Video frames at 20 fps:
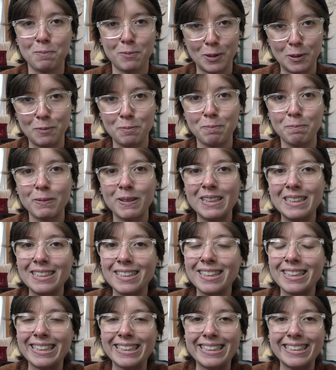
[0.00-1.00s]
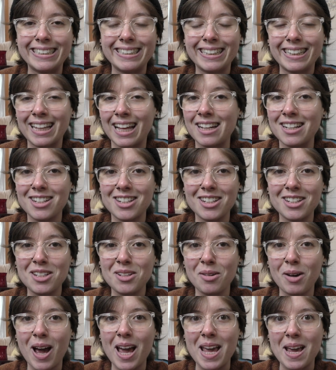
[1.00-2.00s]
So that's just
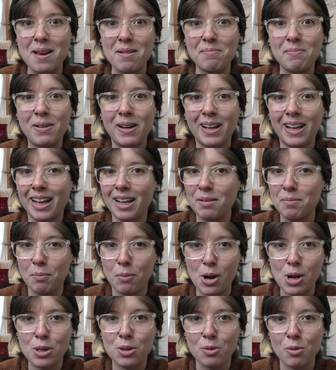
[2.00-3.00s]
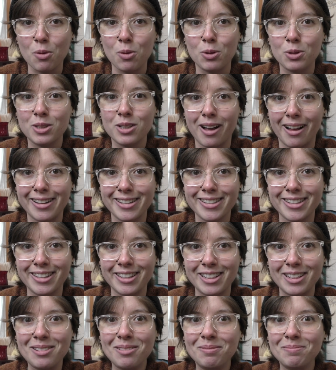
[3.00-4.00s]
who I am. Break the rules
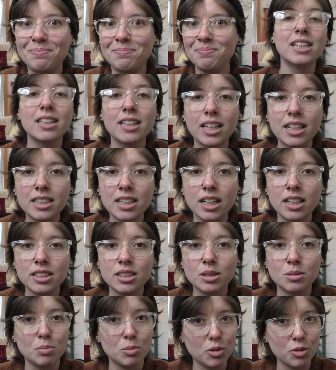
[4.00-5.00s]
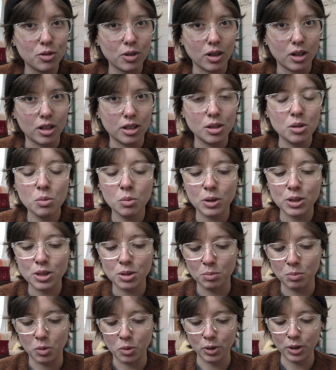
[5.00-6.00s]
constantly. Let us move on
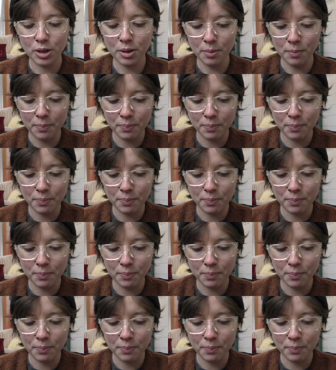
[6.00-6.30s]
once more.